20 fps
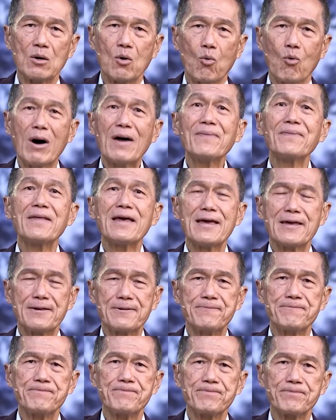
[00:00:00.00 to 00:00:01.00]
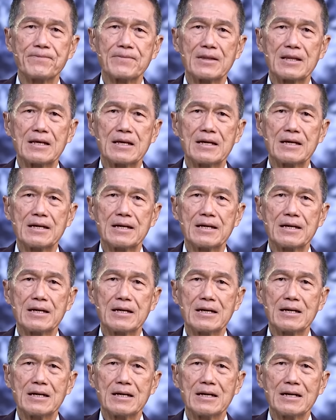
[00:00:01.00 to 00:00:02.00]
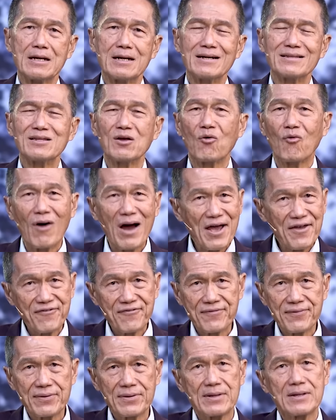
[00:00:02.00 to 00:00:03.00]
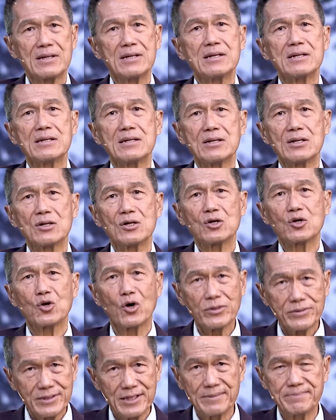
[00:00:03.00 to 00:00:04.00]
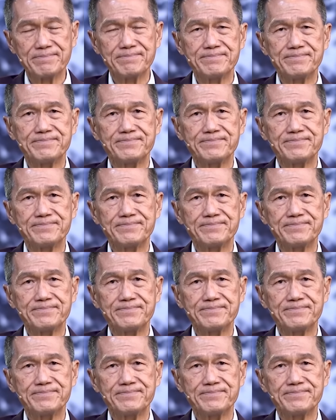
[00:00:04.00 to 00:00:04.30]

One day, the wife caught him.